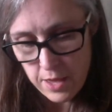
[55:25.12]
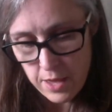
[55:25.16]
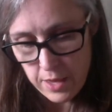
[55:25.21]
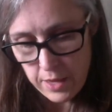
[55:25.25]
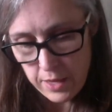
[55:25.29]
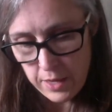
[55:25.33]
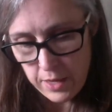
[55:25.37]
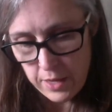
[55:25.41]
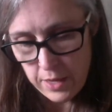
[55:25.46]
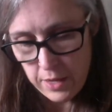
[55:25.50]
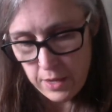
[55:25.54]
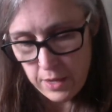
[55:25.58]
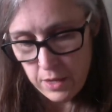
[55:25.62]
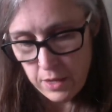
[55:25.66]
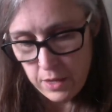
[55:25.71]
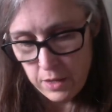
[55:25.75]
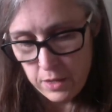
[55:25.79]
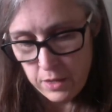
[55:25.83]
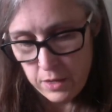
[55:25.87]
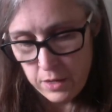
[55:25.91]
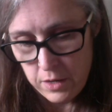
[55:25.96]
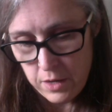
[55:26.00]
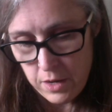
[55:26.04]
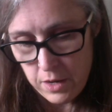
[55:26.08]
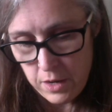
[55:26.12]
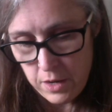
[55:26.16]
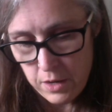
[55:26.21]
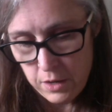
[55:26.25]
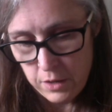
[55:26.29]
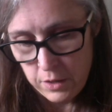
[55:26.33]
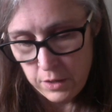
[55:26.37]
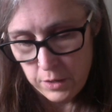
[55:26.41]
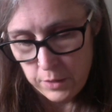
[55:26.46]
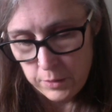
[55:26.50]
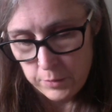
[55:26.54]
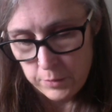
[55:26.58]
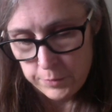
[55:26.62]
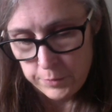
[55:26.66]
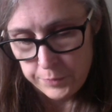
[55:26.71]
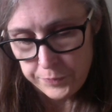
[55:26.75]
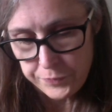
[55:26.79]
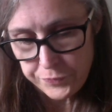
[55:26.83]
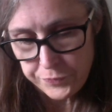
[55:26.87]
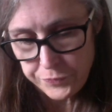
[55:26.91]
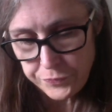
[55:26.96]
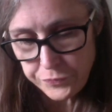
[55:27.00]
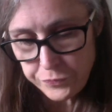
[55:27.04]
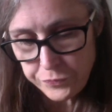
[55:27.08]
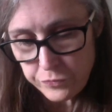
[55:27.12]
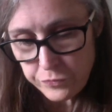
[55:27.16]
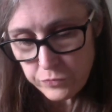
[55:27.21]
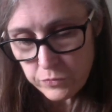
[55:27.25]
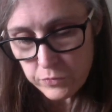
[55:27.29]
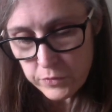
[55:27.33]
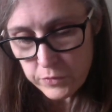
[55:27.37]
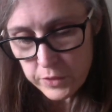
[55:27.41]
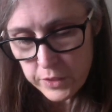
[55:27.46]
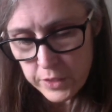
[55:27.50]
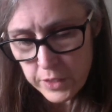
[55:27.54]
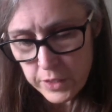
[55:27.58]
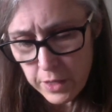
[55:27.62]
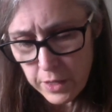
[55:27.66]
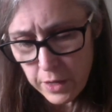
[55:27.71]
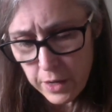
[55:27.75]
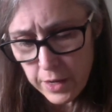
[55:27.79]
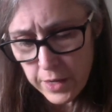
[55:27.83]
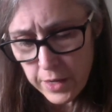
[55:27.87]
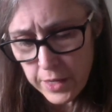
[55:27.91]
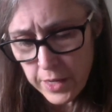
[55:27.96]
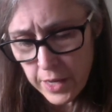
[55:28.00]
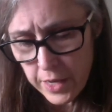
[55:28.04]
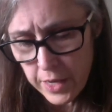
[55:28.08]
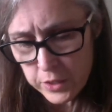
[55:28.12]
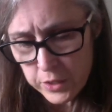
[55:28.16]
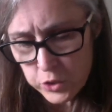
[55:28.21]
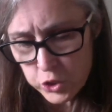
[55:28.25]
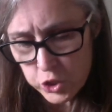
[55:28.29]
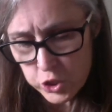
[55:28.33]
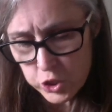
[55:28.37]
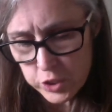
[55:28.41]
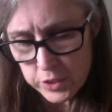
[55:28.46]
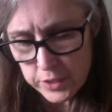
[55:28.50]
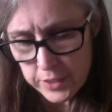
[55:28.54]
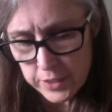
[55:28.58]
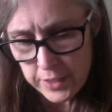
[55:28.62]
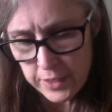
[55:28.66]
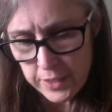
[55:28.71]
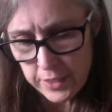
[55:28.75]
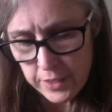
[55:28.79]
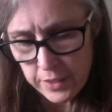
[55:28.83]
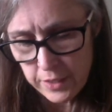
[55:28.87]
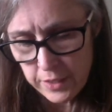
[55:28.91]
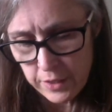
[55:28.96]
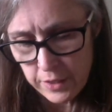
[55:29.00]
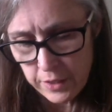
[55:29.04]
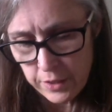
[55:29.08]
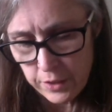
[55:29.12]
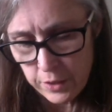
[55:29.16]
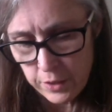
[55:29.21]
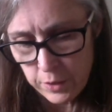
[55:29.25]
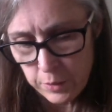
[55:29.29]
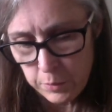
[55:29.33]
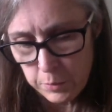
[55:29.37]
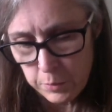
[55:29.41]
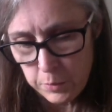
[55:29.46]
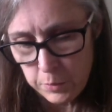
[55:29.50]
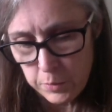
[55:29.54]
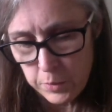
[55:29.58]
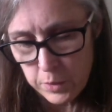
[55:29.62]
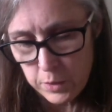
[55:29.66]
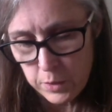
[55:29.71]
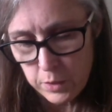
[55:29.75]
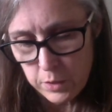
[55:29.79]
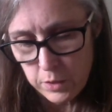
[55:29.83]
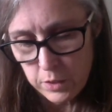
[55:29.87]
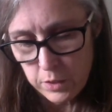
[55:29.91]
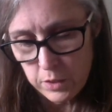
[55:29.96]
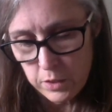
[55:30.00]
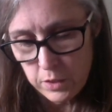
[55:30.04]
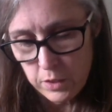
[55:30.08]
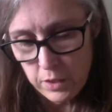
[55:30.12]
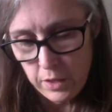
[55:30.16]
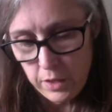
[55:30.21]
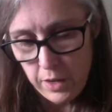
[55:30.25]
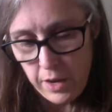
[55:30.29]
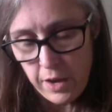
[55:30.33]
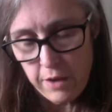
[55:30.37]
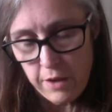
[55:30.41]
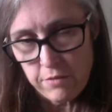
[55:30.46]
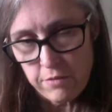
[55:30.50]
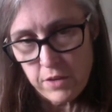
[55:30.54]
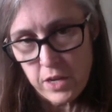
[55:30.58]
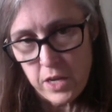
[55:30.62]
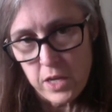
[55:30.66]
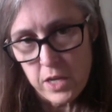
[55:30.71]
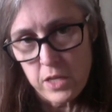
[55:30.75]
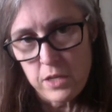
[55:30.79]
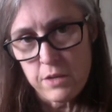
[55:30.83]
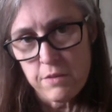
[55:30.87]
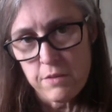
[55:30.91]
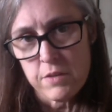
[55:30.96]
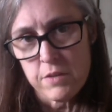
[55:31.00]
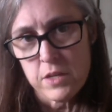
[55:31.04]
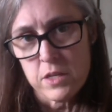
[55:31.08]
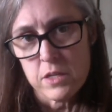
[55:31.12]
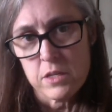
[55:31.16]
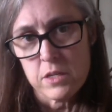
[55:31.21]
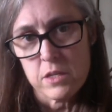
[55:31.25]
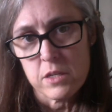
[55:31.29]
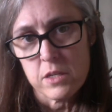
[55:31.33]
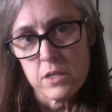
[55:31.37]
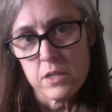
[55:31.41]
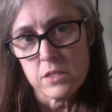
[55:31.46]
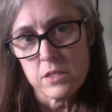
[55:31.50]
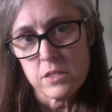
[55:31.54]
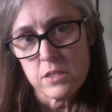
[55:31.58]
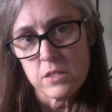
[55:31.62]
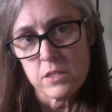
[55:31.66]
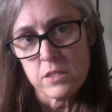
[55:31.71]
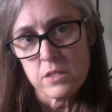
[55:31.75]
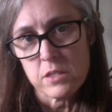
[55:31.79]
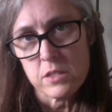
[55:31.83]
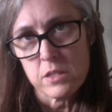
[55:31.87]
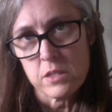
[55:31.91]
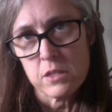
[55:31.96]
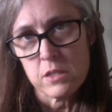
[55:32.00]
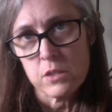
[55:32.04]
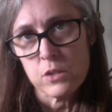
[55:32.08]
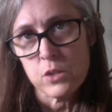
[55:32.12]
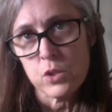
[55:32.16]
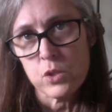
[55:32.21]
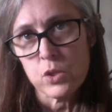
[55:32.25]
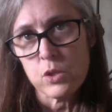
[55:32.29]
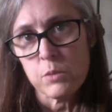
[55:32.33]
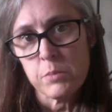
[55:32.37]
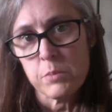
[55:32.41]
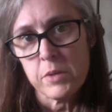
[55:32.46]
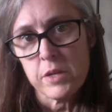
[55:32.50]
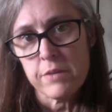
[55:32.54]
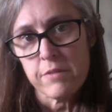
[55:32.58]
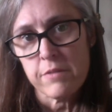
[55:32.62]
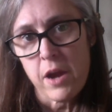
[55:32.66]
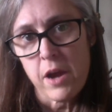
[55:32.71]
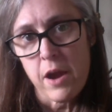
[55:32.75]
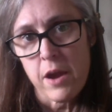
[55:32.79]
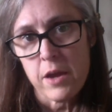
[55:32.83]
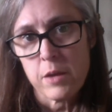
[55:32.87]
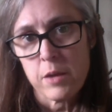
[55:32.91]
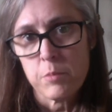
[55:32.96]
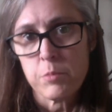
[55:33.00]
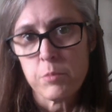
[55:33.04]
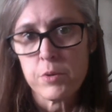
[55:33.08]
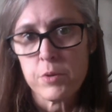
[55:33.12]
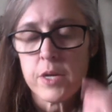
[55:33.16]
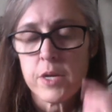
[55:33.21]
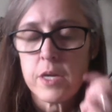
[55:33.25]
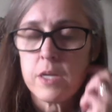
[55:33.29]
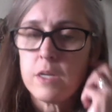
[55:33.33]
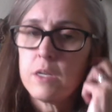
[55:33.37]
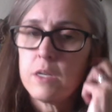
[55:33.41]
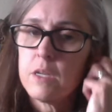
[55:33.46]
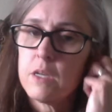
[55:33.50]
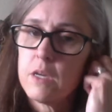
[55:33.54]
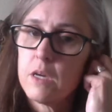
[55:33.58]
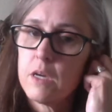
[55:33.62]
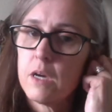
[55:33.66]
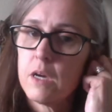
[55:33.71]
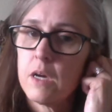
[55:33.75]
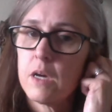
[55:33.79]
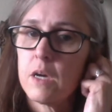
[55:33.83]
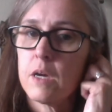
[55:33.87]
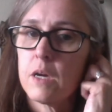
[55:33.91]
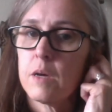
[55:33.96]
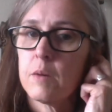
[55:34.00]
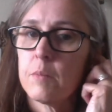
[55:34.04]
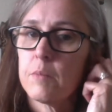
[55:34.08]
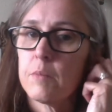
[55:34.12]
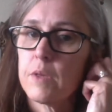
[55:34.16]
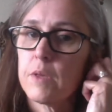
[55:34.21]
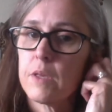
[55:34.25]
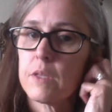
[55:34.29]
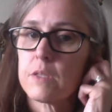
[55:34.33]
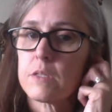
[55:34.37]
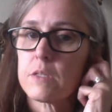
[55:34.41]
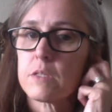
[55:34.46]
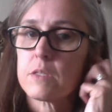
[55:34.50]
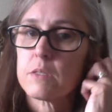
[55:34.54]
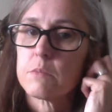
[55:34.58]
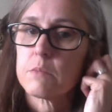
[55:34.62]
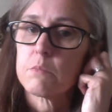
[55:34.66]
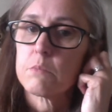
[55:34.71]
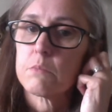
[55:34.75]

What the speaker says: and I actually have kind of it's a little bit of a hybrid. It's